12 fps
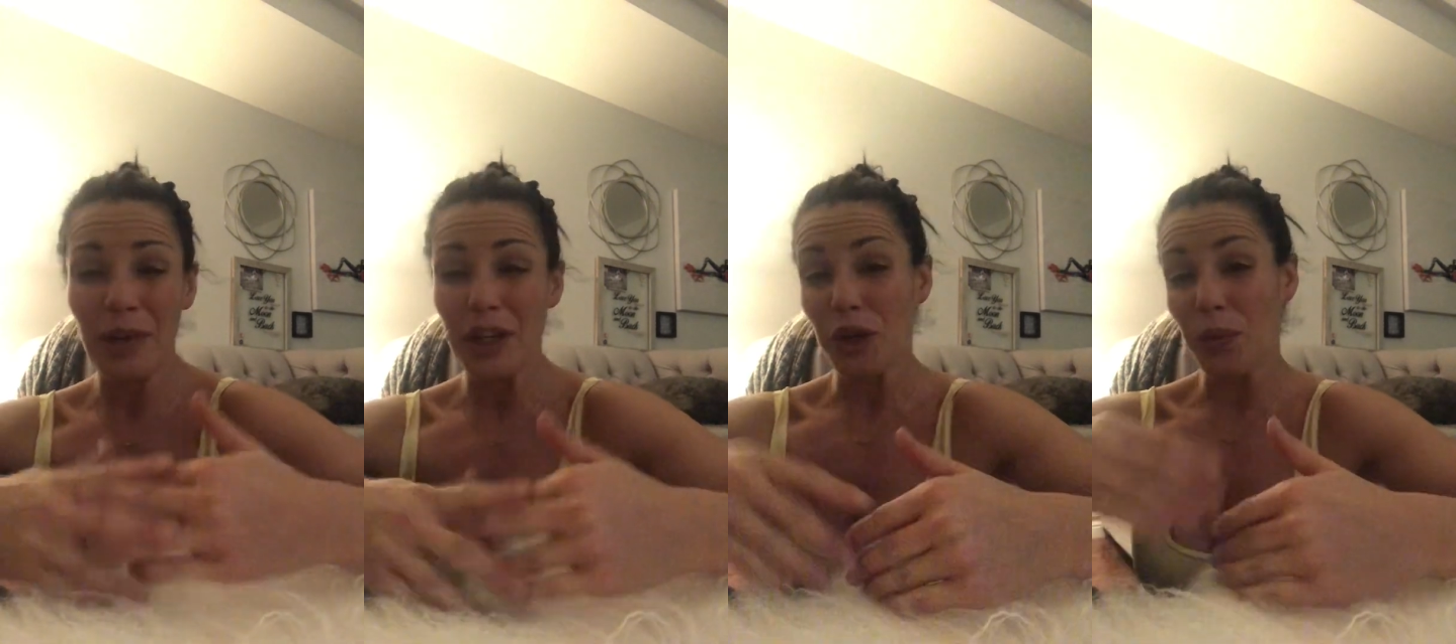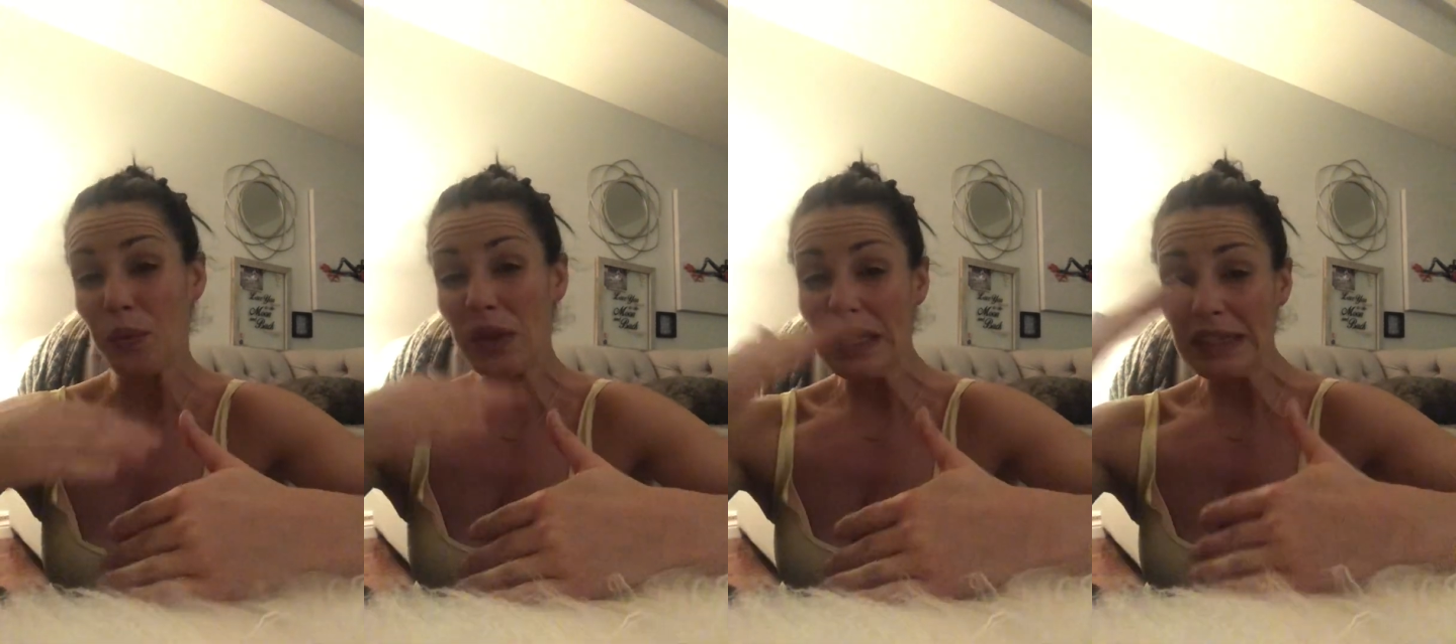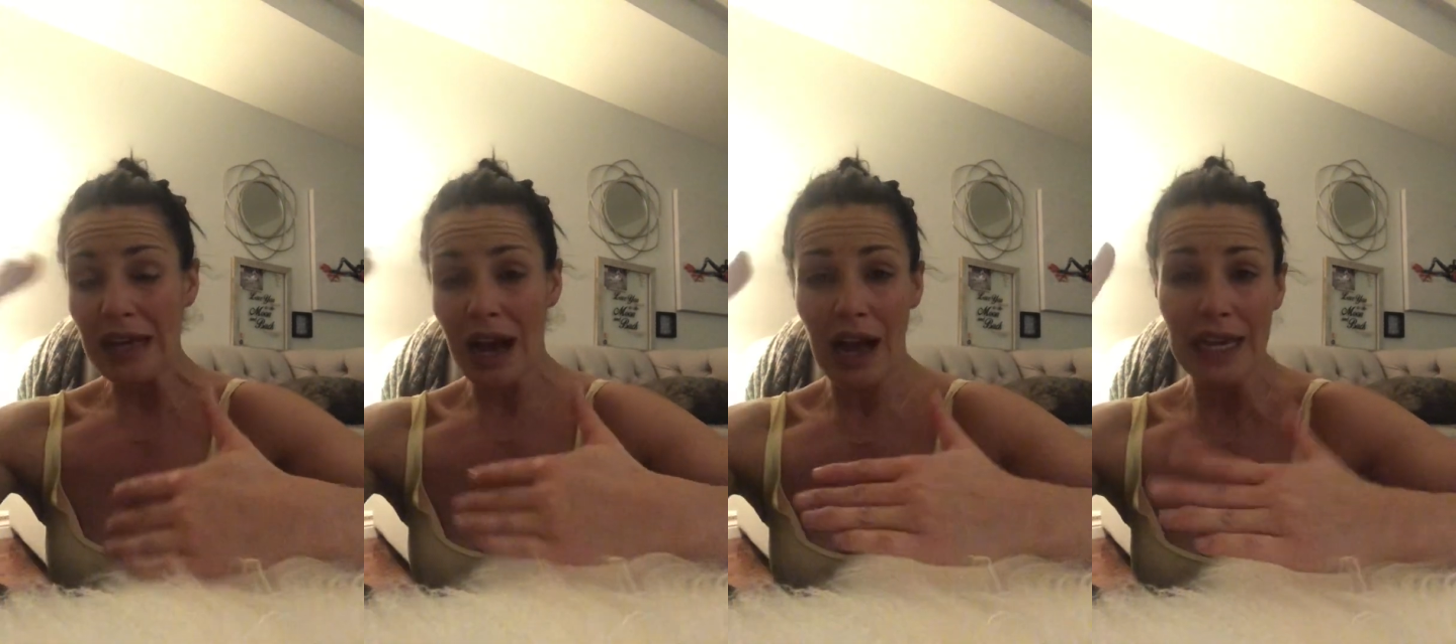where you're
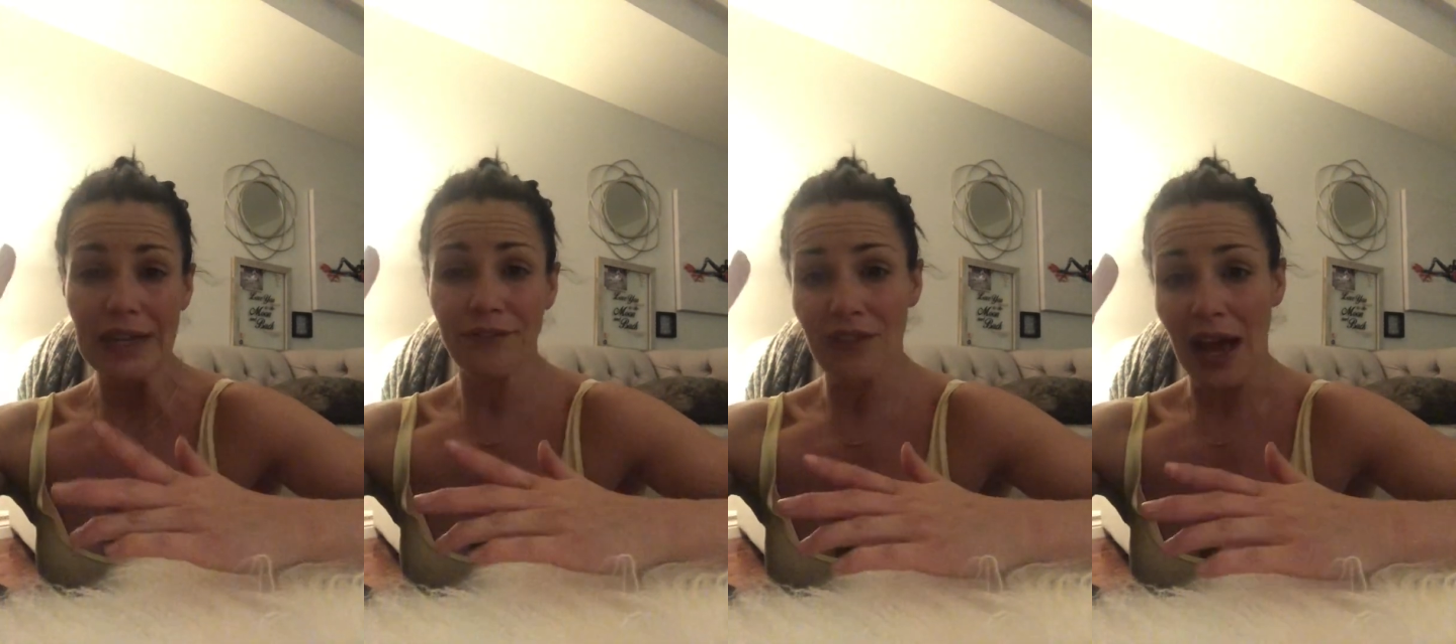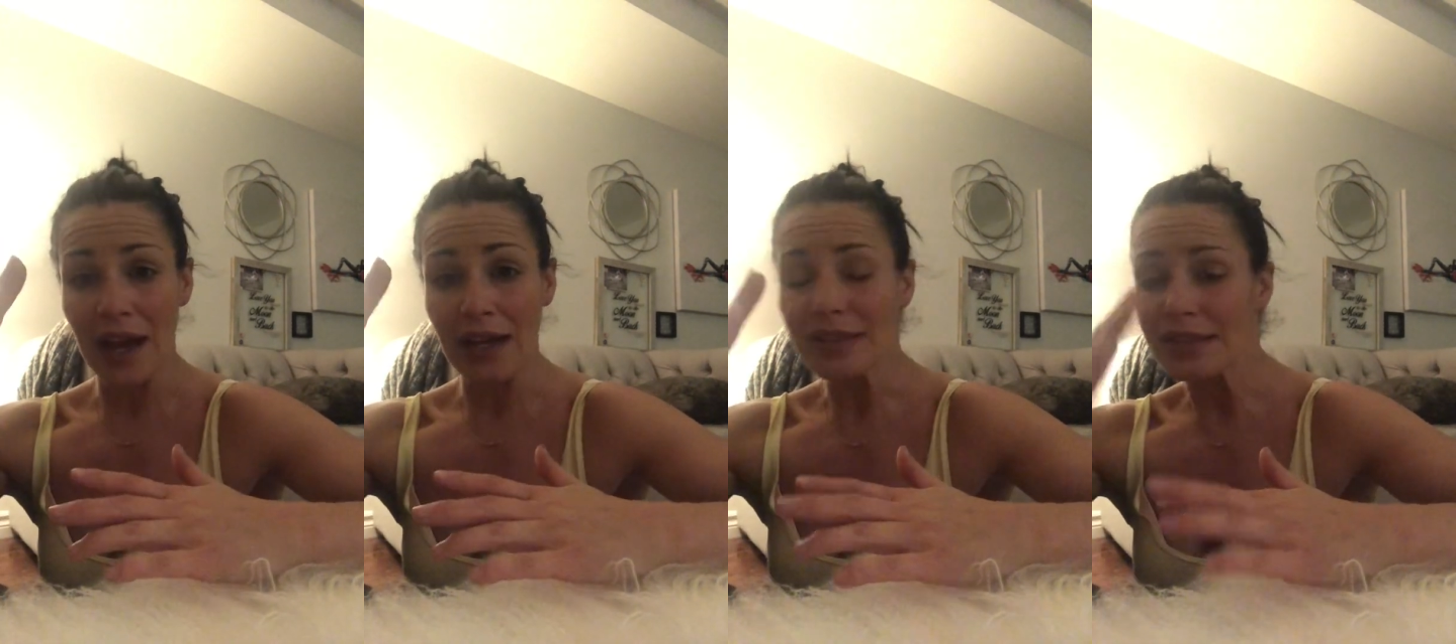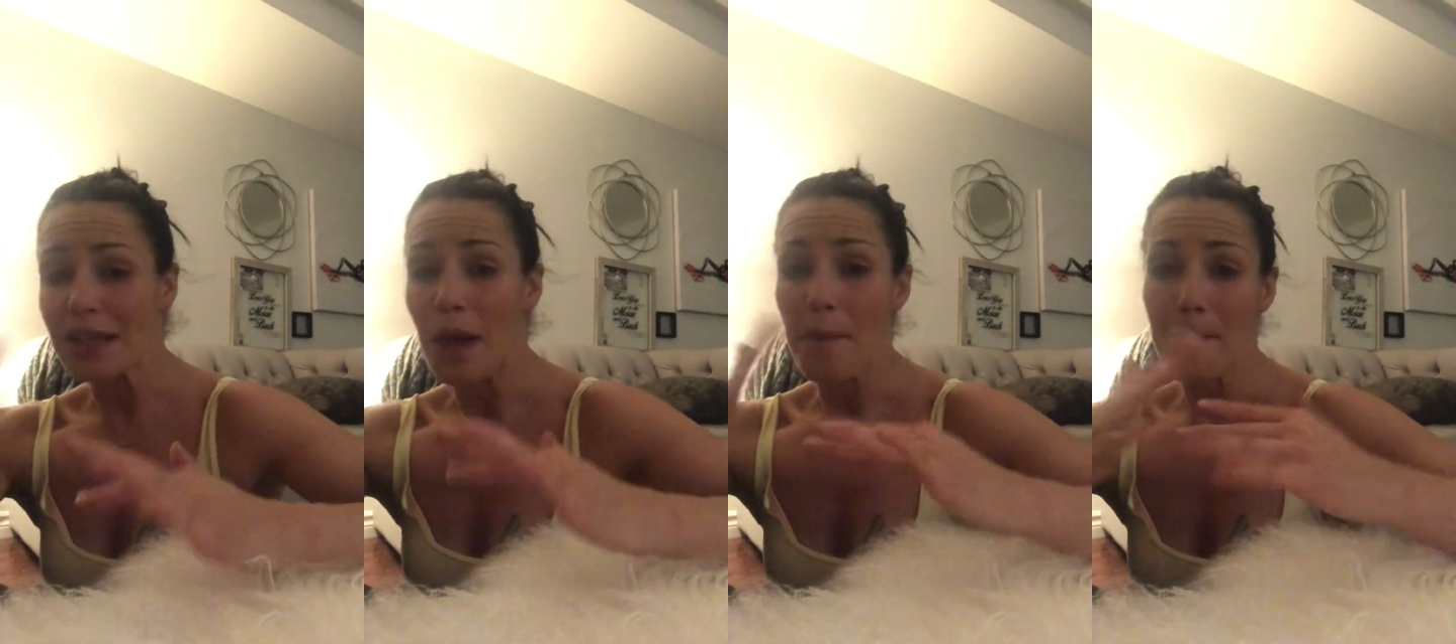really high in fats,